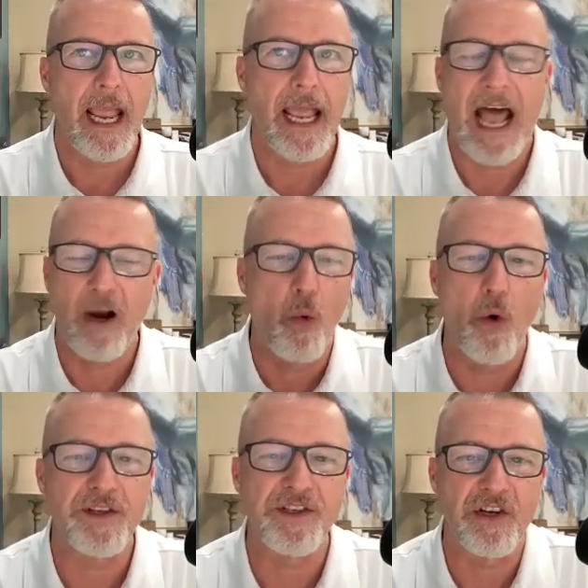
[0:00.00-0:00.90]
and I don't
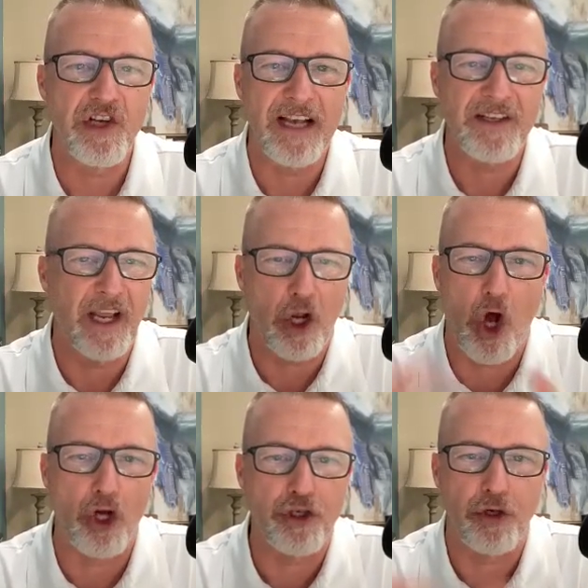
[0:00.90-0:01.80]
want to suggest that
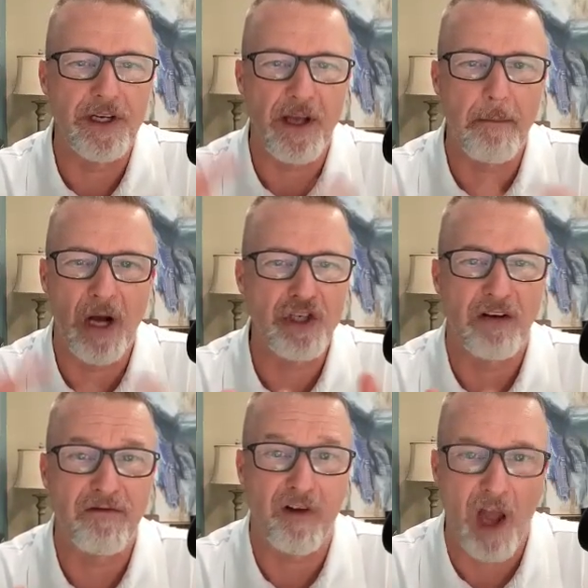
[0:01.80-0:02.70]
culture is a bunch
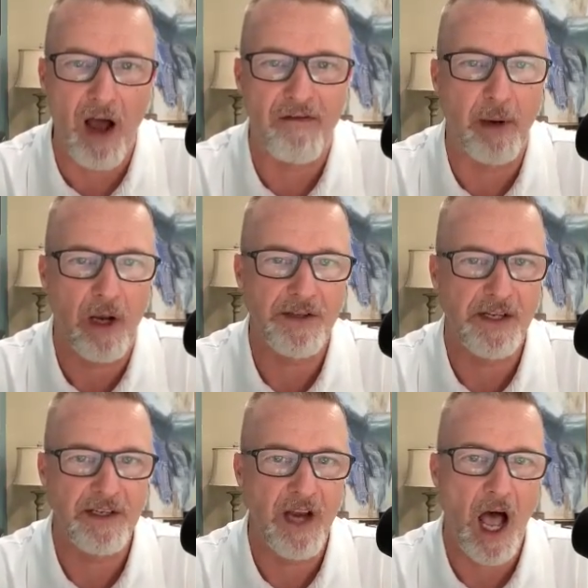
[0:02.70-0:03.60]
of fluff because
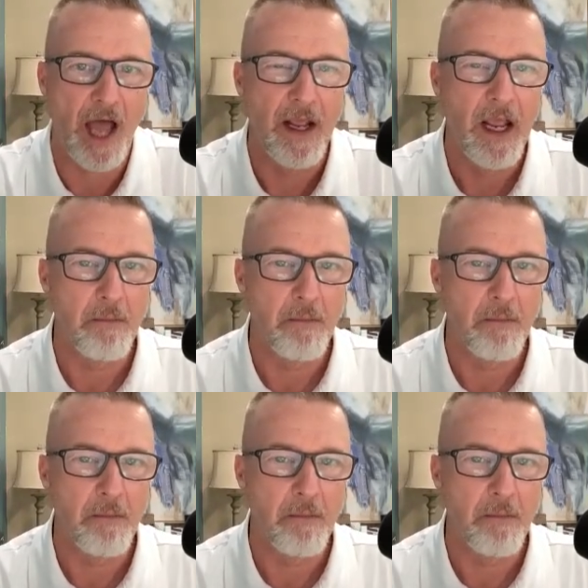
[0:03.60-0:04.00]
it's not.